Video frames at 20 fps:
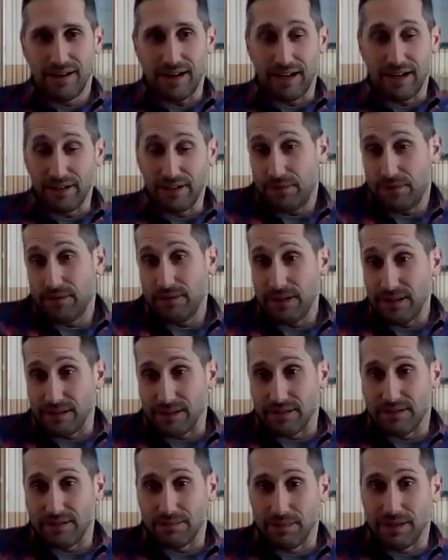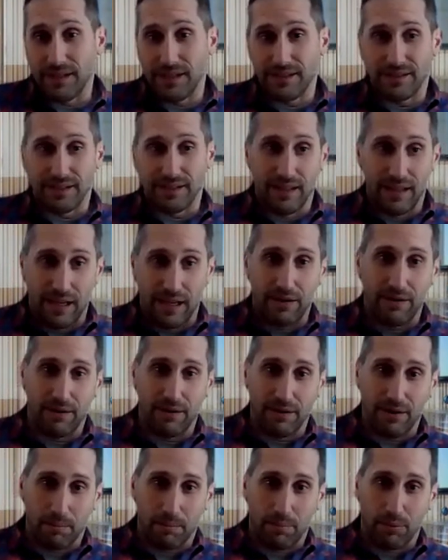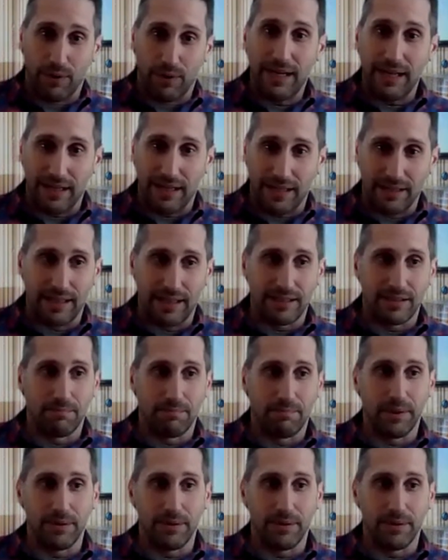And it's for reasons because they're a brand that's